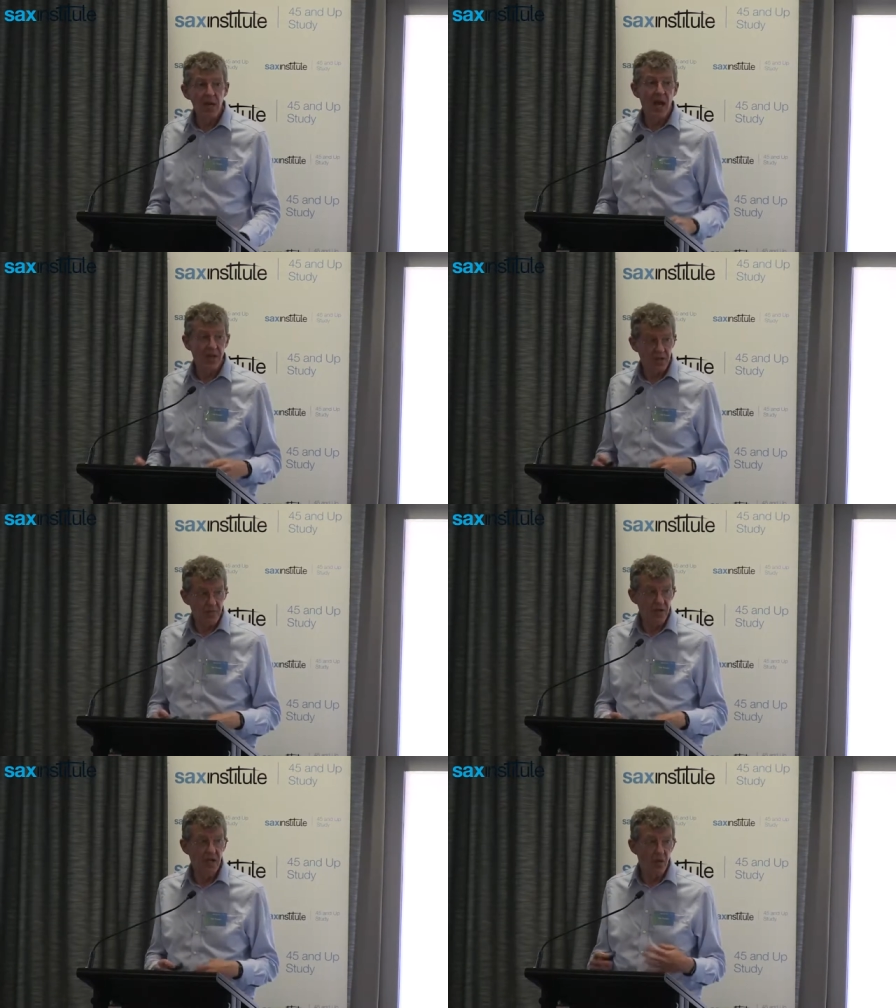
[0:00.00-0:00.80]
as the
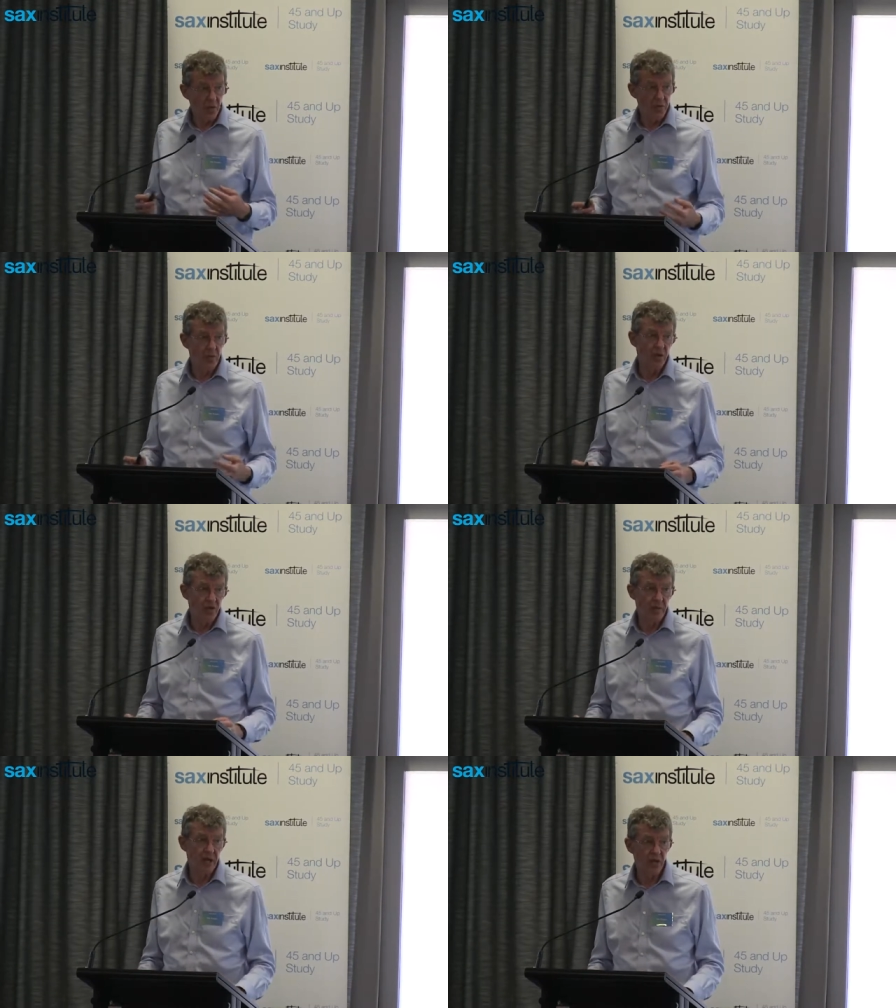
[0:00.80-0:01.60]
vehicle through which
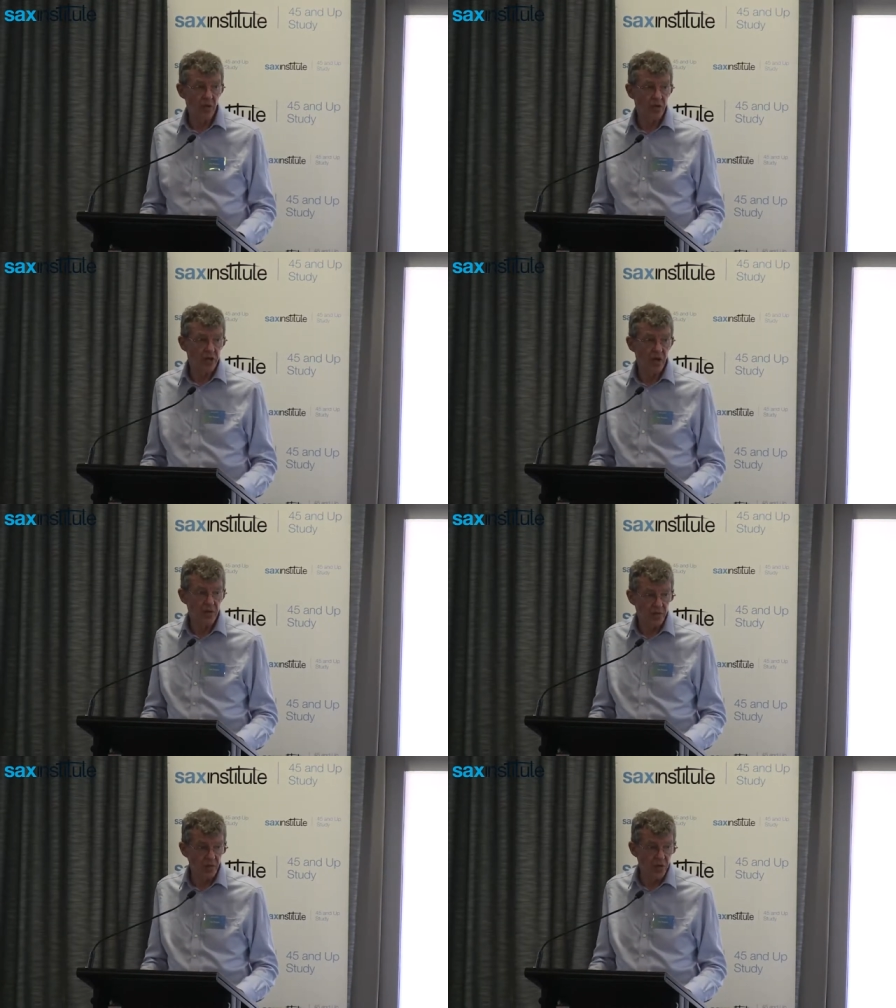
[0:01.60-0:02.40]
the Medical Research
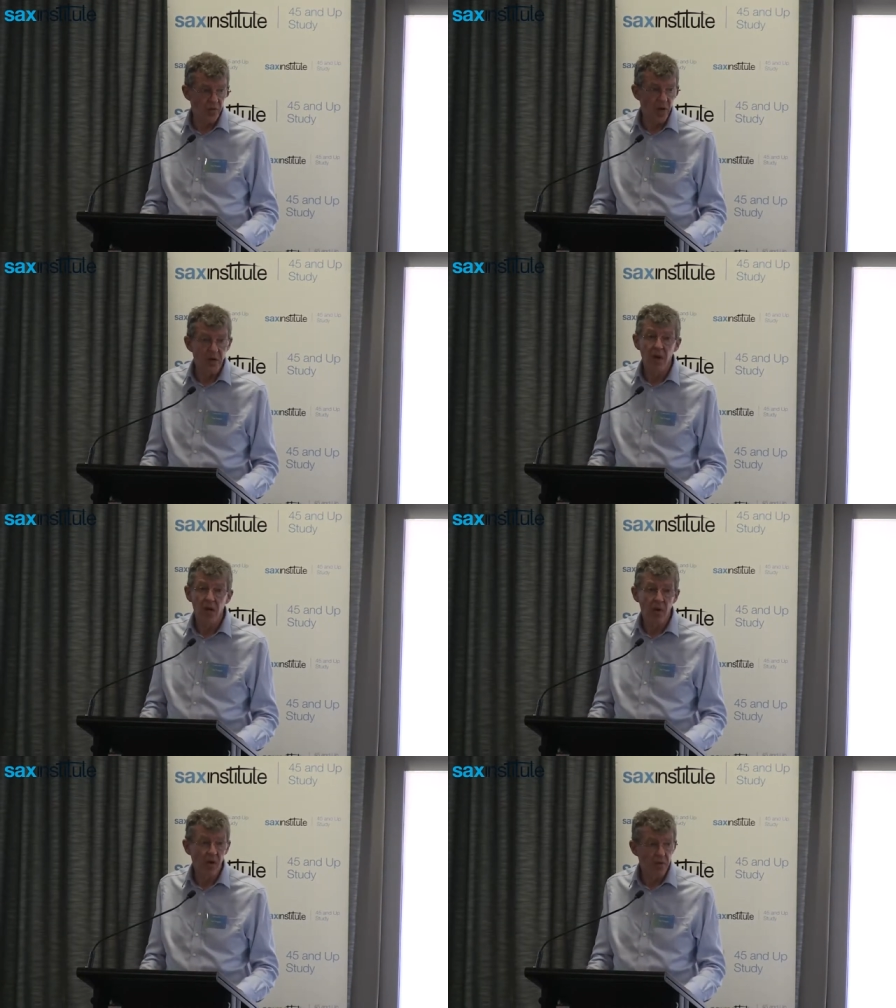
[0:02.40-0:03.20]
Future Fund
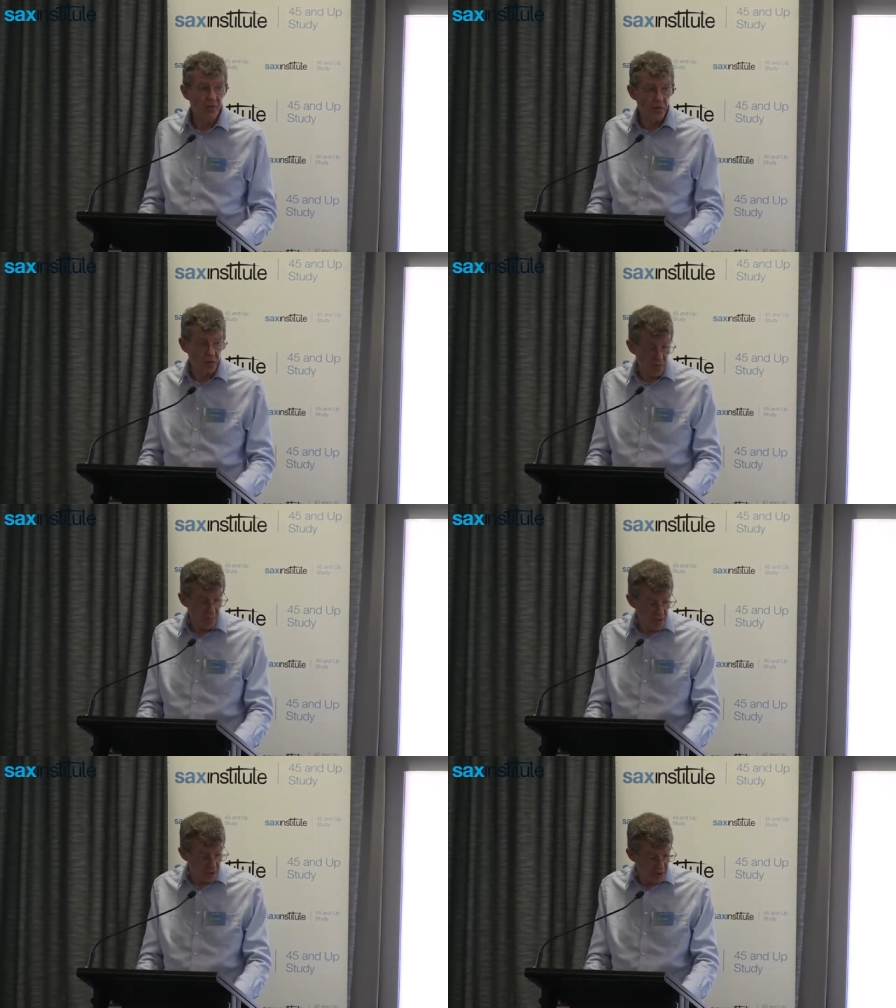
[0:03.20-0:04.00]
might well in the future
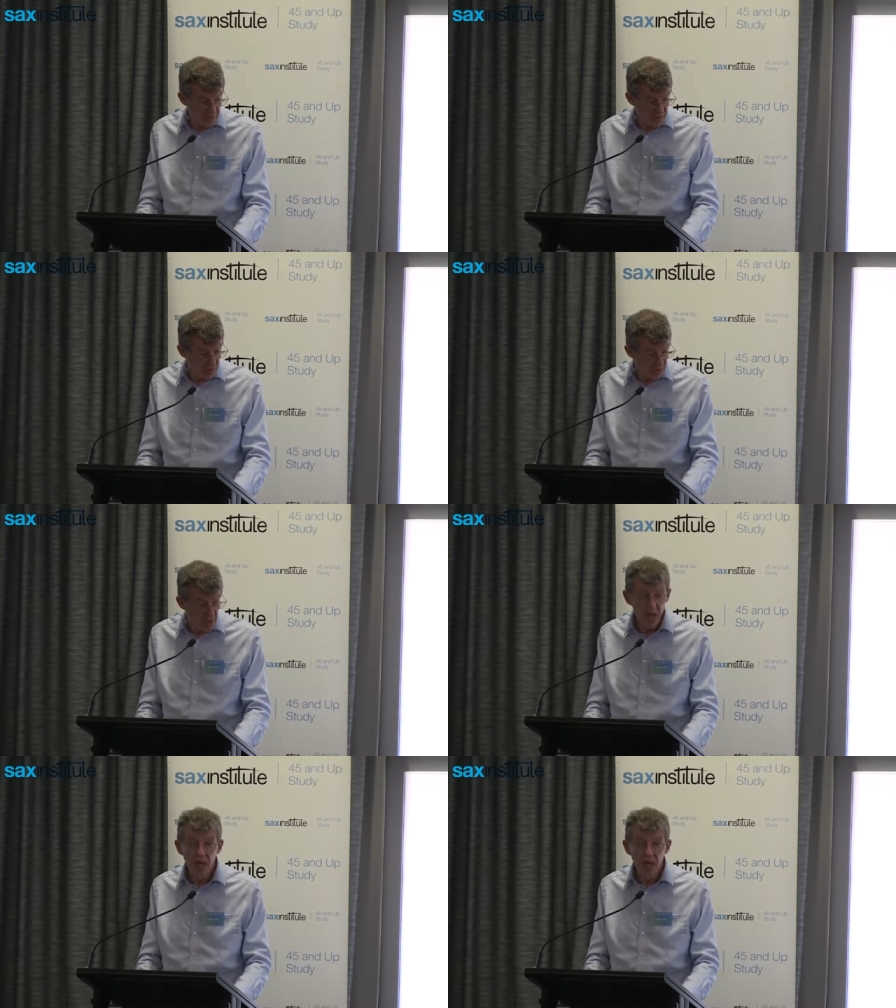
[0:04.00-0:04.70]
be distributed.